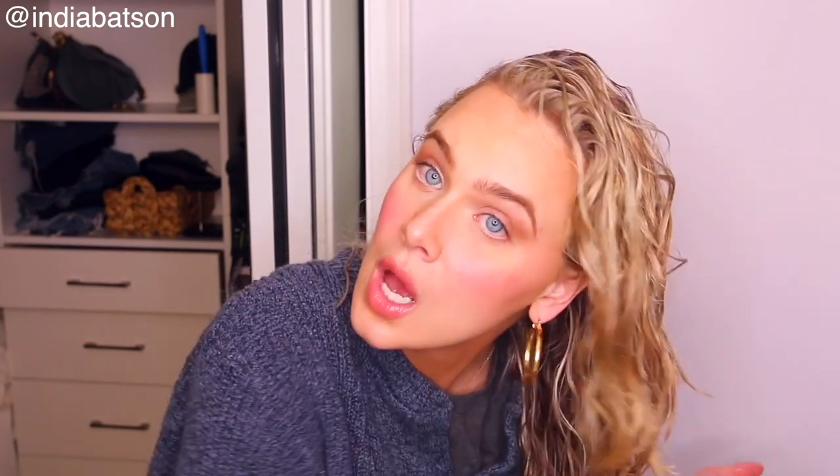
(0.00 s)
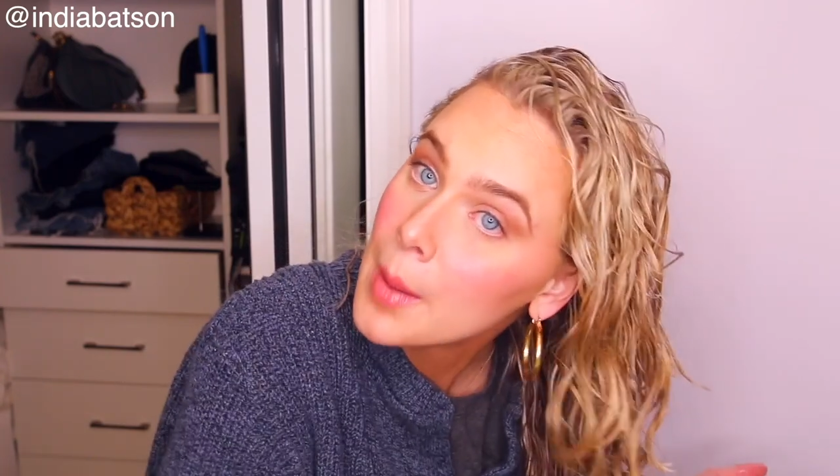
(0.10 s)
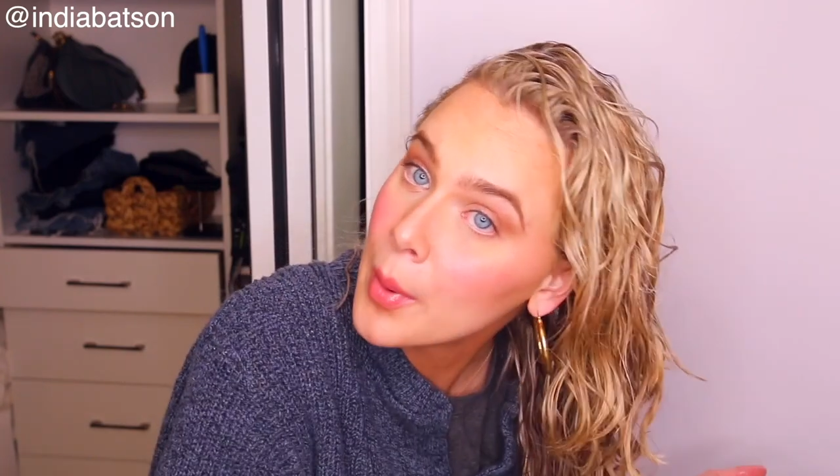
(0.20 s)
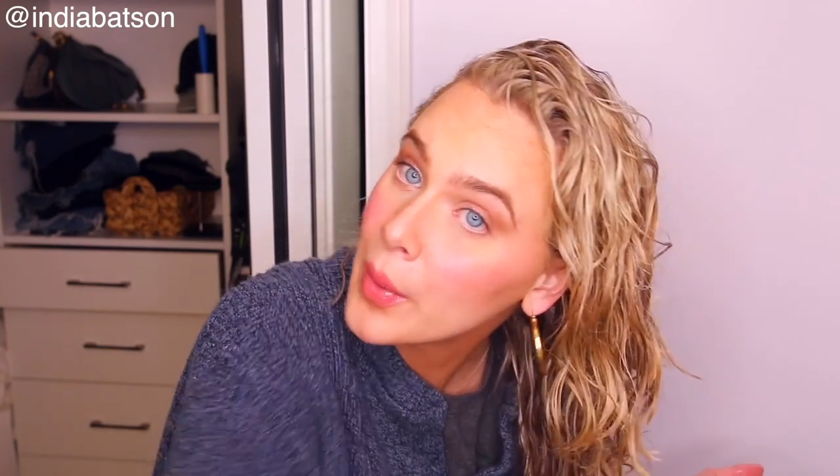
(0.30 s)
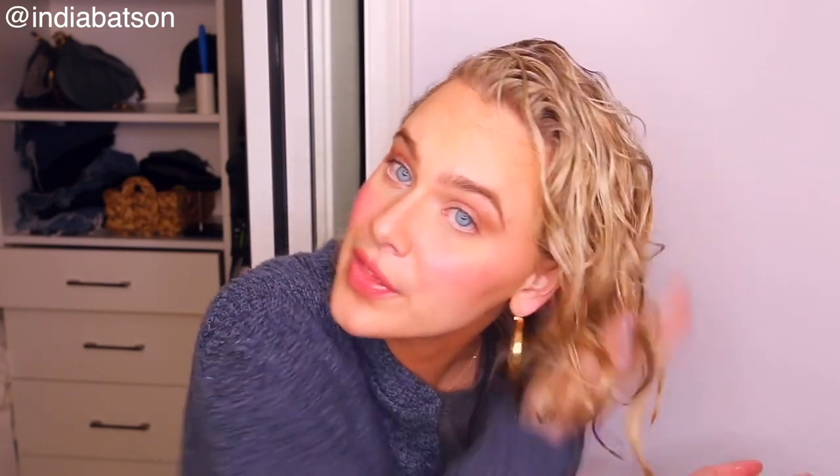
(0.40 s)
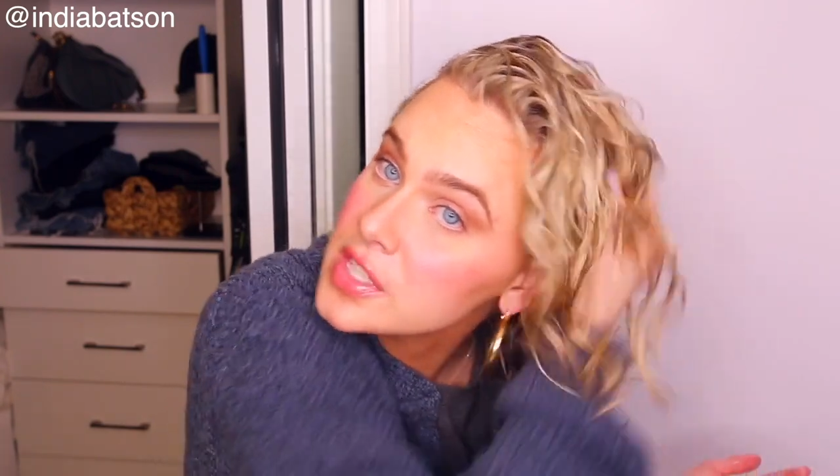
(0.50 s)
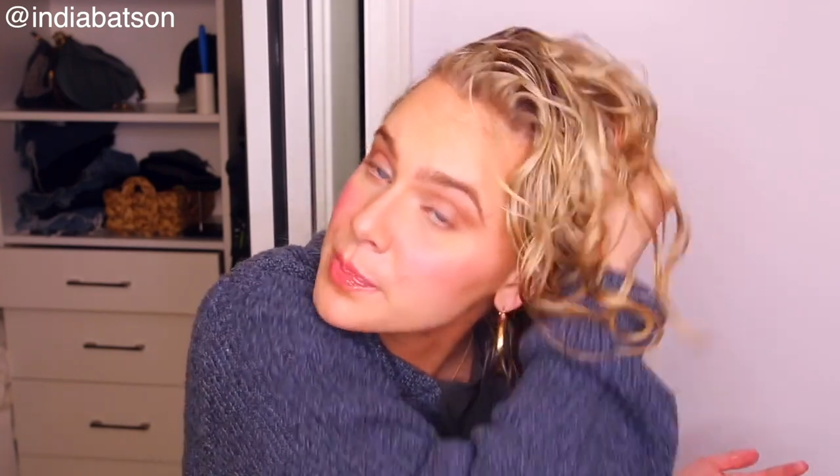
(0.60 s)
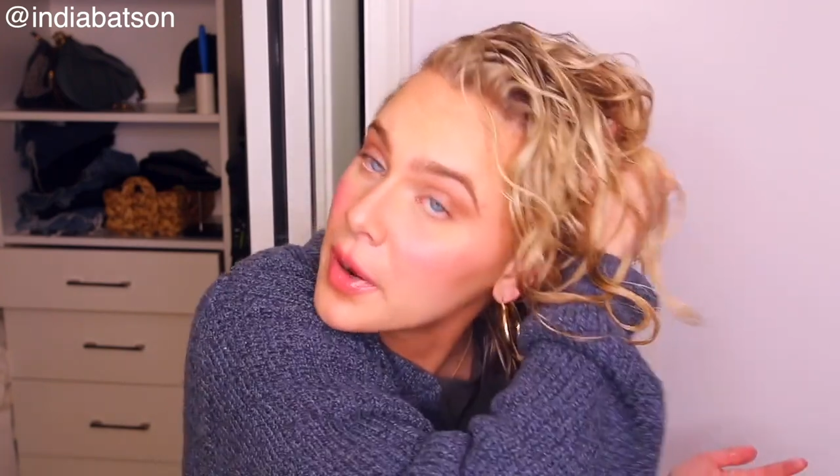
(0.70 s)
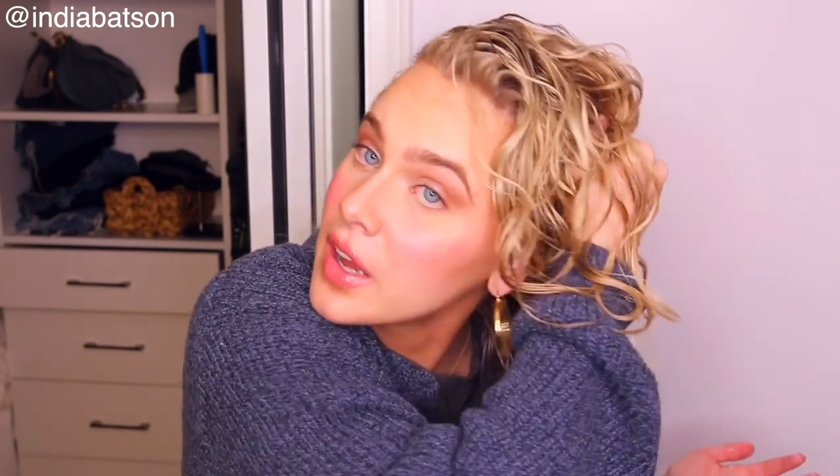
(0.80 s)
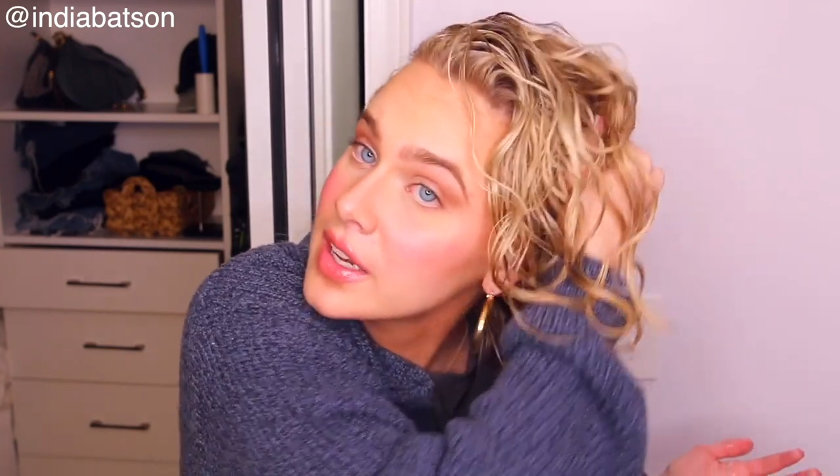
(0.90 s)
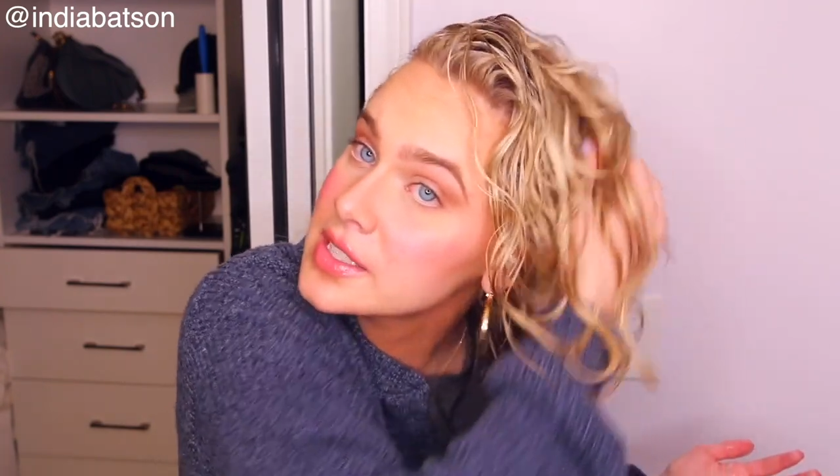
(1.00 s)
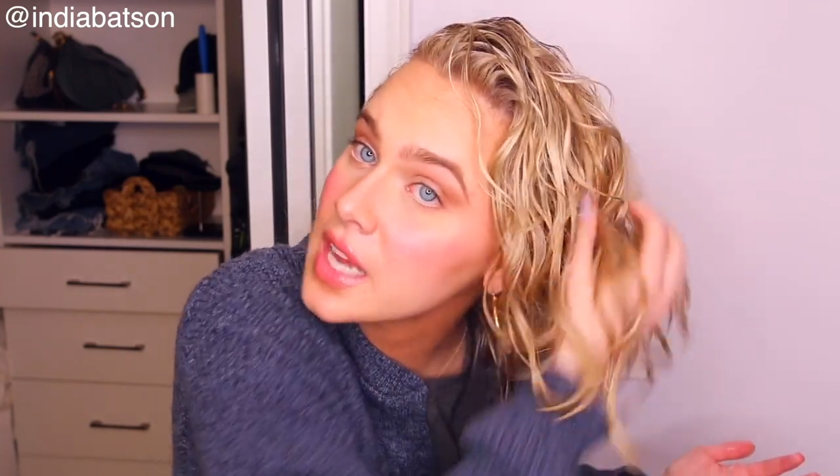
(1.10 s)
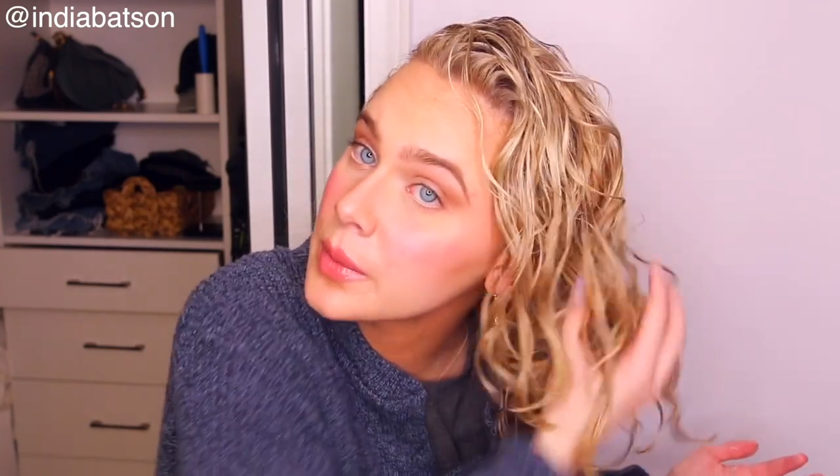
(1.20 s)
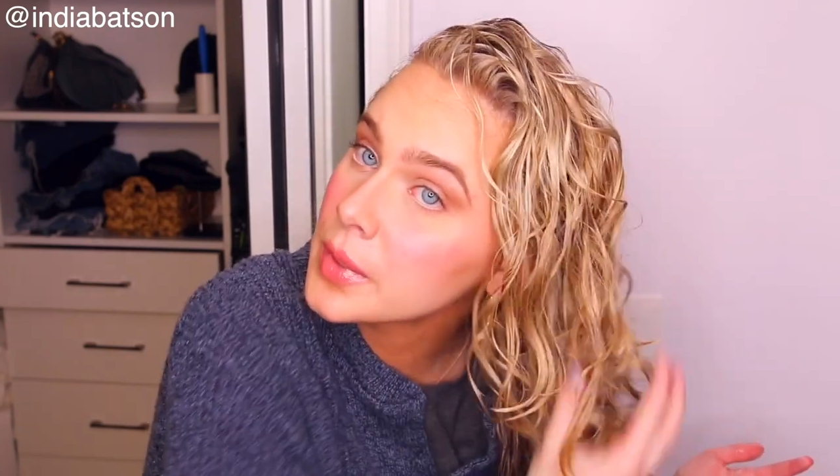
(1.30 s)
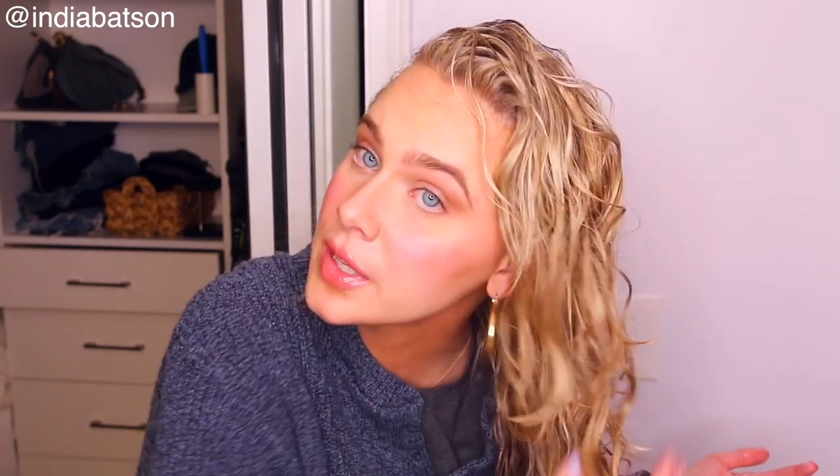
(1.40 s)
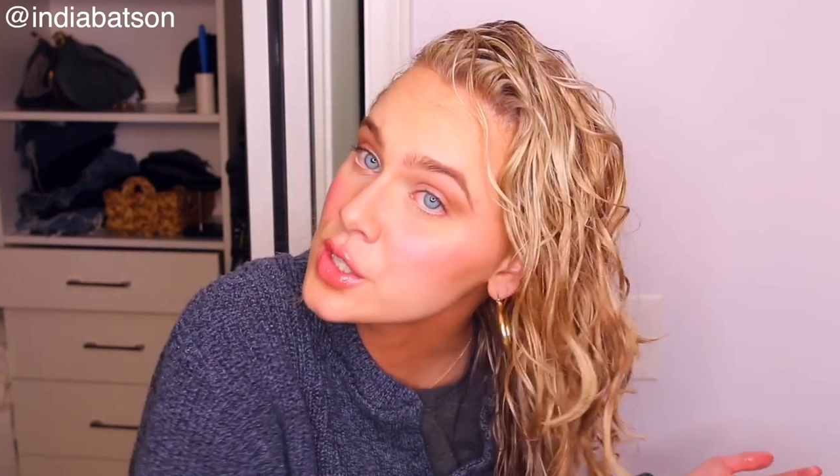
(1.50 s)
But with this product, I really